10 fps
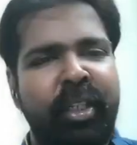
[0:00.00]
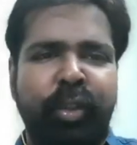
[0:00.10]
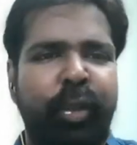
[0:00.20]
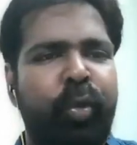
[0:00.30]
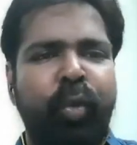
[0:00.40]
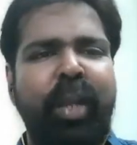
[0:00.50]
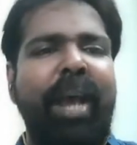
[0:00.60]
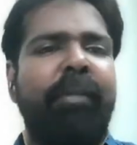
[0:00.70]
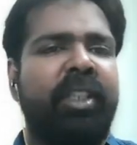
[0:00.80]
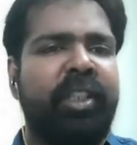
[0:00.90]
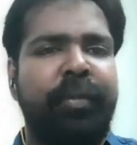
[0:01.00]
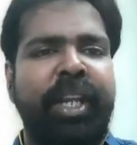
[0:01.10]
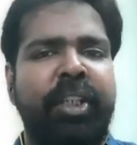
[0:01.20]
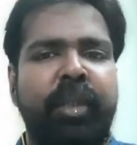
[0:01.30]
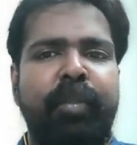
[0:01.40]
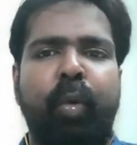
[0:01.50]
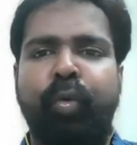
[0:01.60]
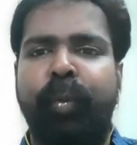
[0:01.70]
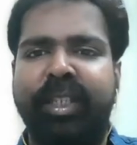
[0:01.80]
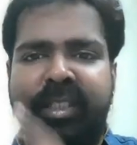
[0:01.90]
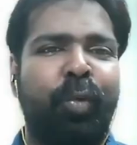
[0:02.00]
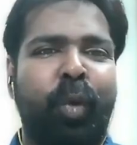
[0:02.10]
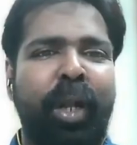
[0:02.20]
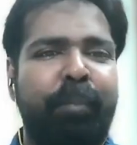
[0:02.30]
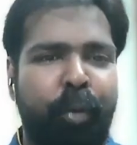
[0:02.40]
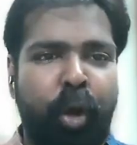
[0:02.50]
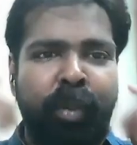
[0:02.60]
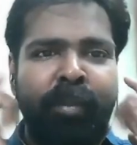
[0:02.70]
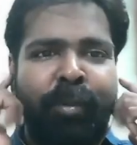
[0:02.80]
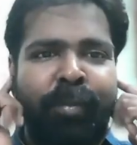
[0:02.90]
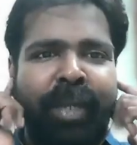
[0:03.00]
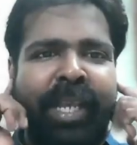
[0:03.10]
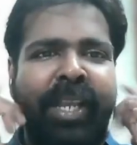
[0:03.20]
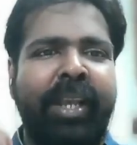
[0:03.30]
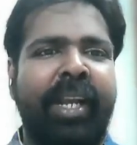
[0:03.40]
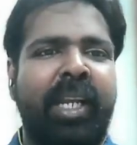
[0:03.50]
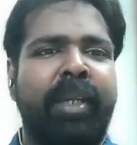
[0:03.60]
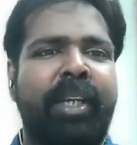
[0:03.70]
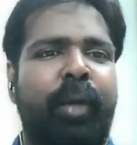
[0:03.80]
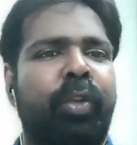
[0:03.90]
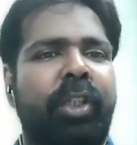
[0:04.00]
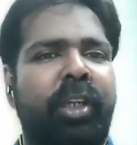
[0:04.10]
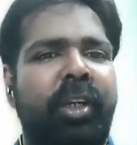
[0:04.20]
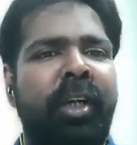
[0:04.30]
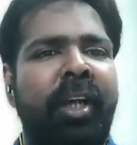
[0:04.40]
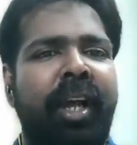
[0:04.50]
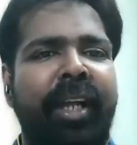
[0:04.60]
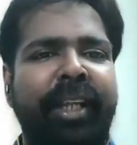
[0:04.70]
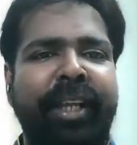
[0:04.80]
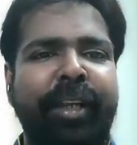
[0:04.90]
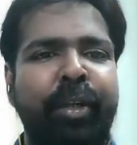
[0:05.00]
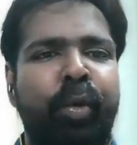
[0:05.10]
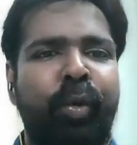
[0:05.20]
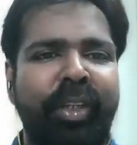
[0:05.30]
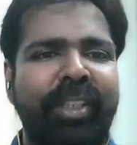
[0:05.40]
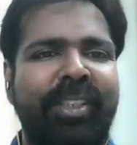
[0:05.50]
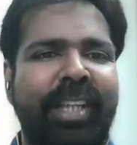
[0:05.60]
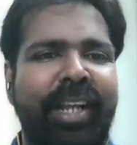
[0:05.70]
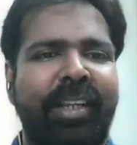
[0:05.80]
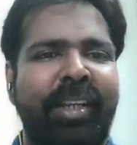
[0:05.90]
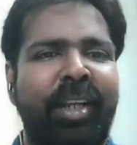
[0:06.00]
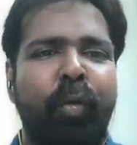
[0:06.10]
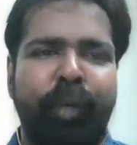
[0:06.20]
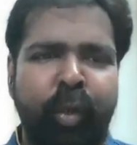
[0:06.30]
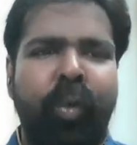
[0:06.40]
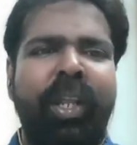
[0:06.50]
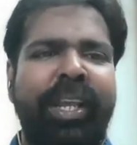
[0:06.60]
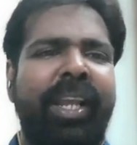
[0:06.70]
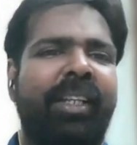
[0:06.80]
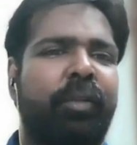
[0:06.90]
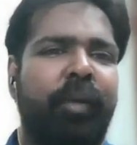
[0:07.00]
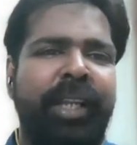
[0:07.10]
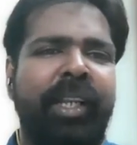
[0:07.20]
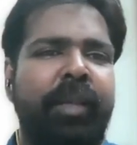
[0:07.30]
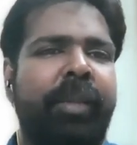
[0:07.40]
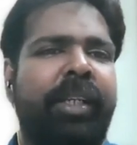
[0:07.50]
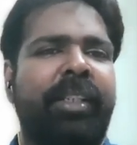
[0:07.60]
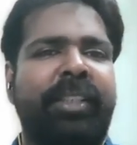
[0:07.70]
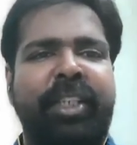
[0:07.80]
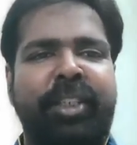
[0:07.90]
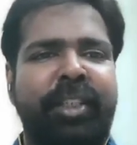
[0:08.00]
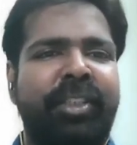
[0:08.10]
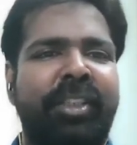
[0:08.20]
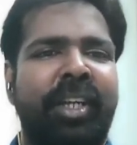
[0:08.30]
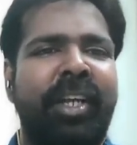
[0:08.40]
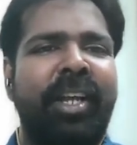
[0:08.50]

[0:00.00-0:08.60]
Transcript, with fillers: So you could have justification both ways. One problem of being an academic counselor at IGNOU is that we only get this very limited sessions.